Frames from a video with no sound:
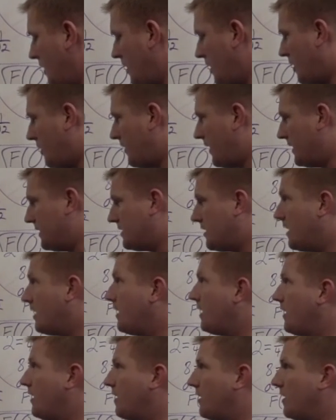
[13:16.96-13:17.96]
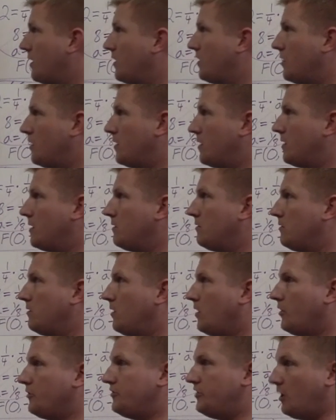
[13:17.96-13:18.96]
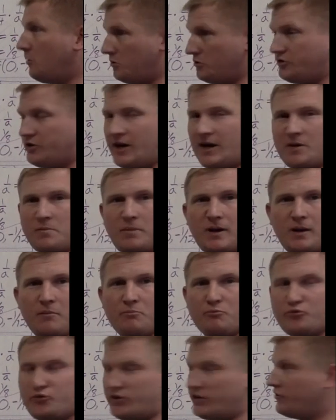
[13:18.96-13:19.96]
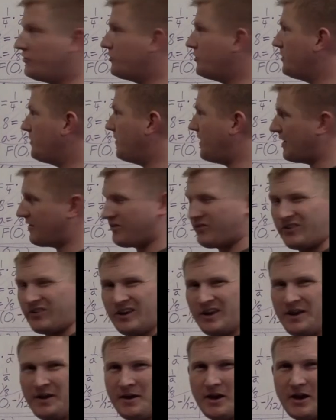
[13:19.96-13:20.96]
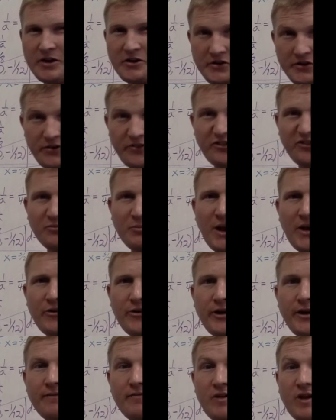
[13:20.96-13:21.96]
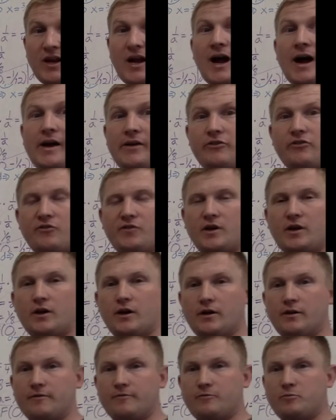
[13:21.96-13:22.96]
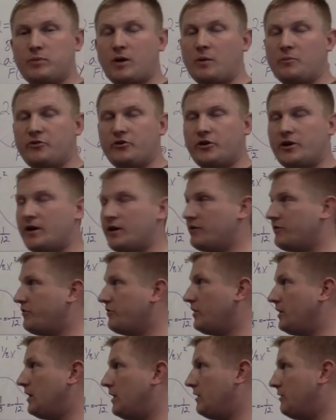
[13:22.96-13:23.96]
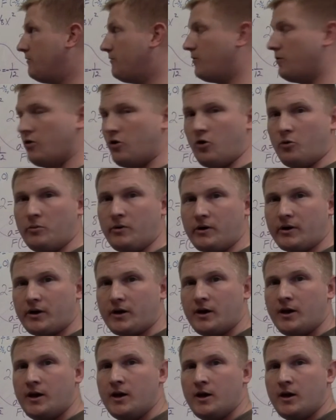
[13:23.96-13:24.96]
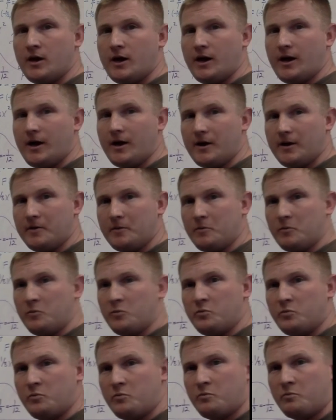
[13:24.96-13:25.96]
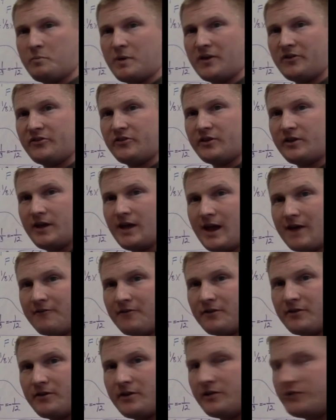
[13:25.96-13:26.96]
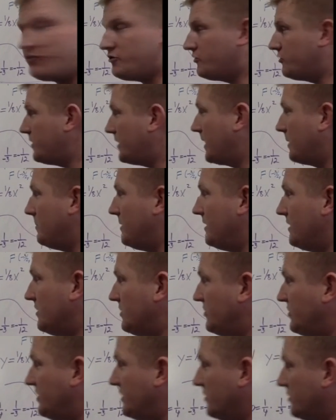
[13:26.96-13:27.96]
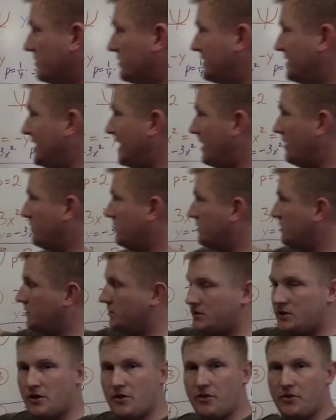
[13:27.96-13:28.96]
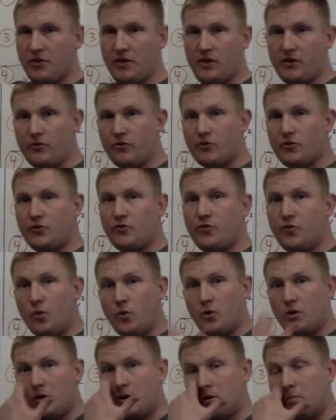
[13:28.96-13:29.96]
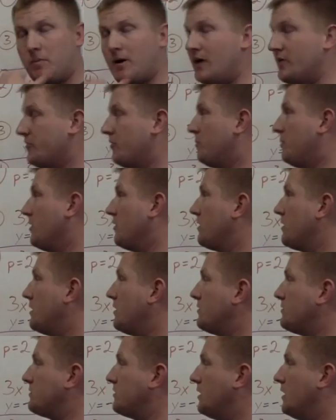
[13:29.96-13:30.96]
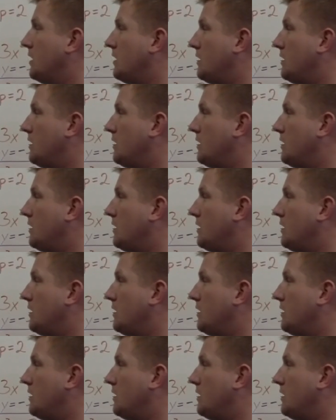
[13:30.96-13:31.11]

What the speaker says: All right. I'll double check, but I'm pretty sure that's a good smattering of the kinds of problems you're going to see for the homework. Basically, everything can be distilled down to these 4 possibilities.